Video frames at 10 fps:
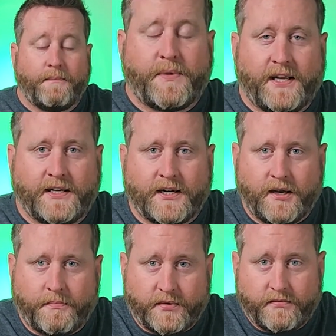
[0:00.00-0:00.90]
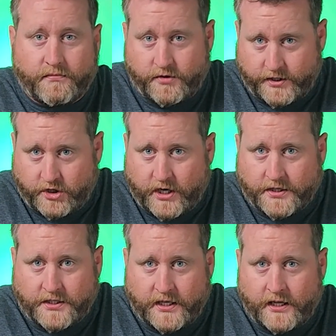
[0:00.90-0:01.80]
I ended up
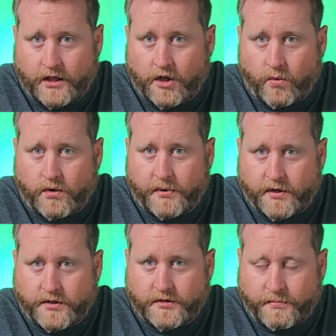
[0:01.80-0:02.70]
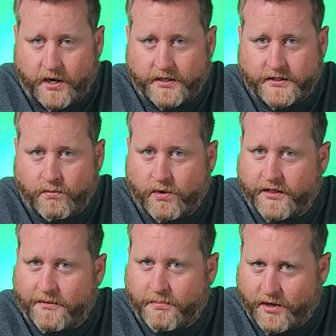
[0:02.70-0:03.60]
suggesting a lower purchase price than
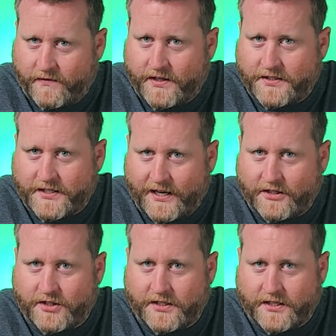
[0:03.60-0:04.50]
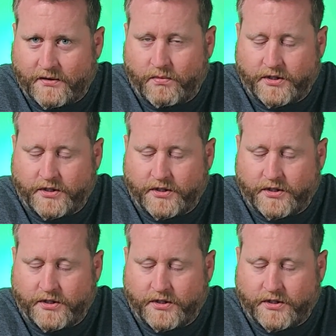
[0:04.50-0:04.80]
what their previous agent did,